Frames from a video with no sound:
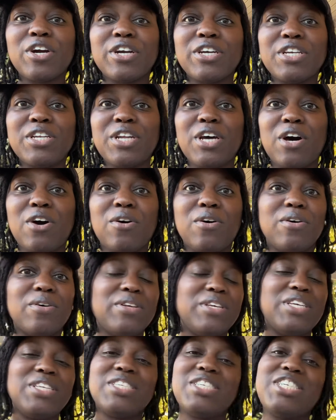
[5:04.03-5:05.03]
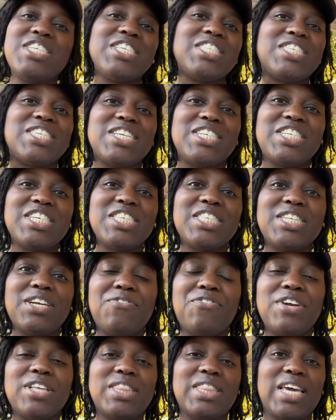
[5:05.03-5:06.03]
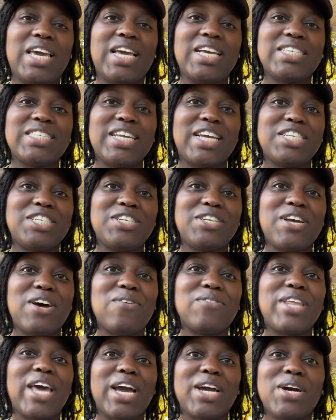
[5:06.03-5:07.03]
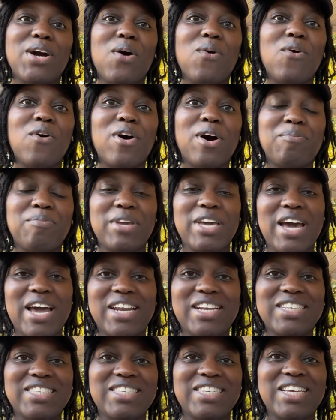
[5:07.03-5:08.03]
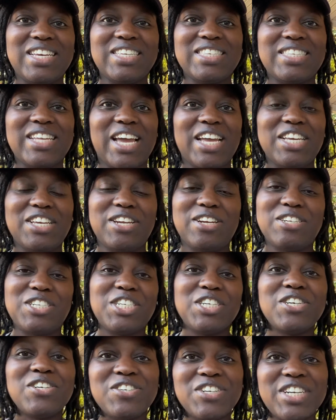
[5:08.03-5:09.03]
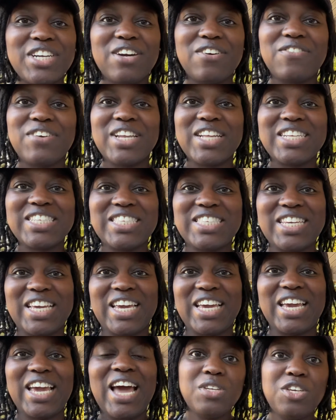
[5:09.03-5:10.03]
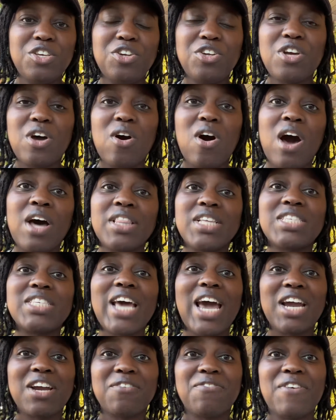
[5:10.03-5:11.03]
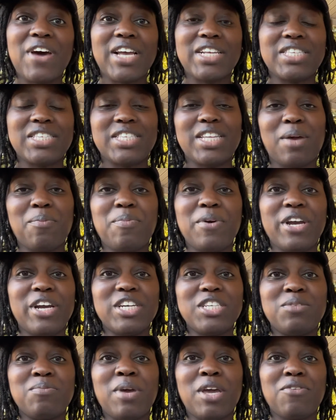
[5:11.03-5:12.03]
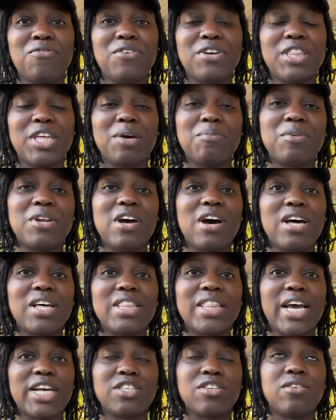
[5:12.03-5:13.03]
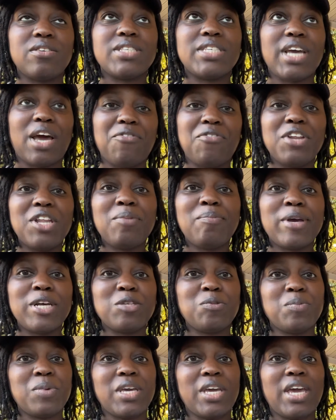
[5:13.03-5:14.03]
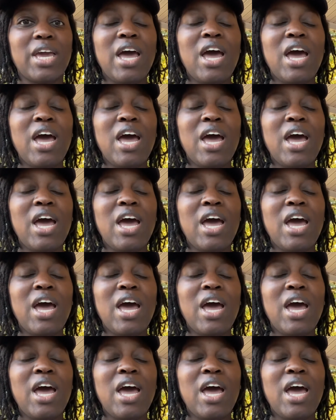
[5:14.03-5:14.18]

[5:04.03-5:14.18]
you know just just different things that you know that go on behind the scenes that you know children don't really see you know all the sacrifices that parents make for them and all of that so it definitely makes me